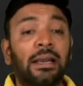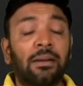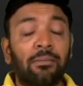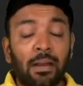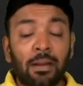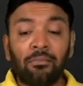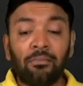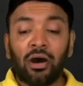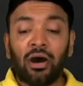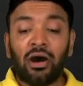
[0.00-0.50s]

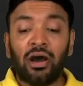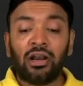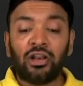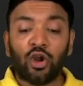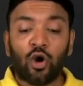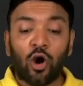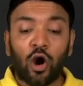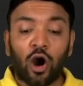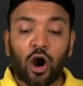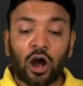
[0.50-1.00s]
remember,
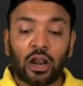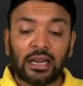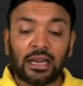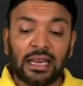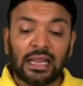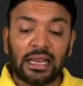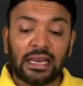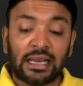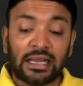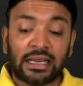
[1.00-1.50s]
you
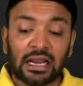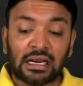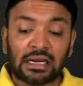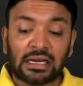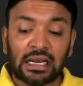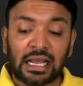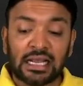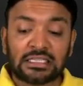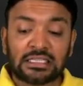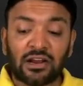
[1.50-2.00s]
already
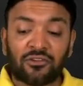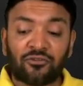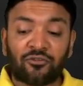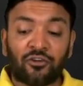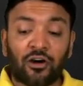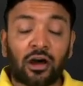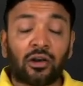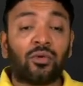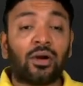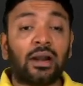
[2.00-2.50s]
recognized a
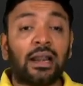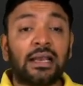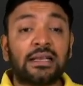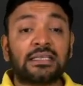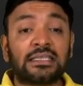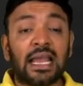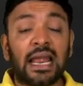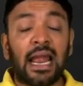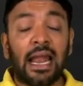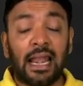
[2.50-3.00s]
forward
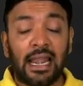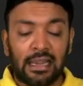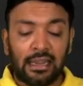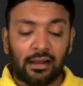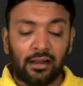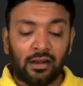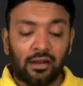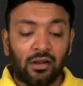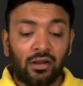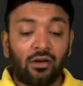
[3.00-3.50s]
asset
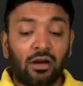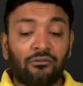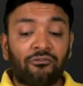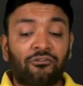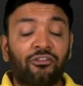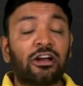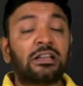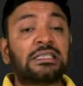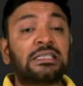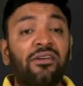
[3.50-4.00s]

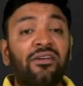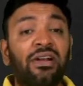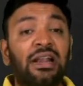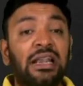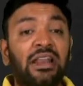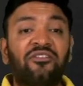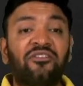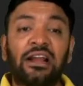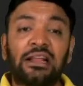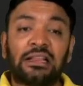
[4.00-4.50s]
for
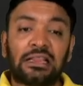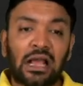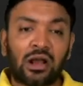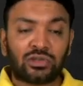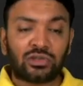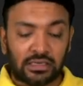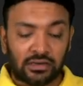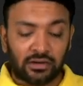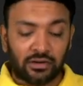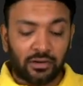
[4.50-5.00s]

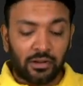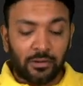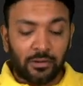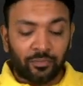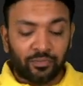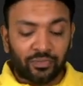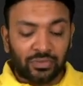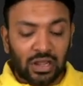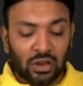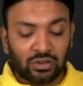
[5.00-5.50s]
75,000.
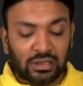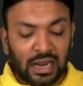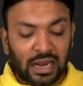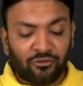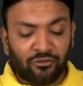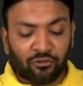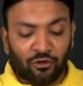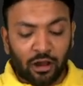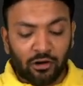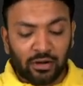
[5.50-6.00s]
Now
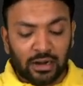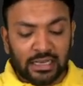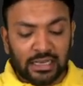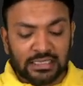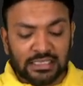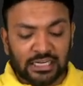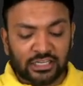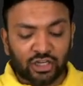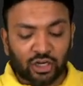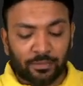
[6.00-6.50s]
that forward
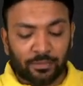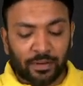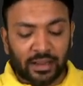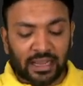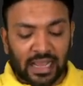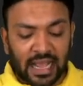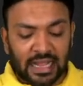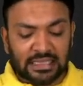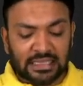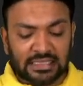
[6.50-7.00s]
asset should be
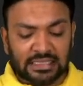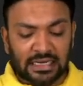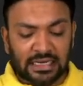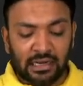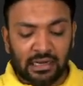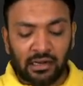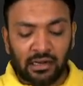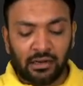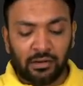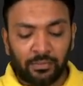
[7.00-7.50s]

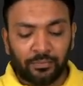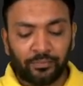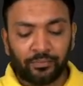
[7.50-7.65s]
cancelled.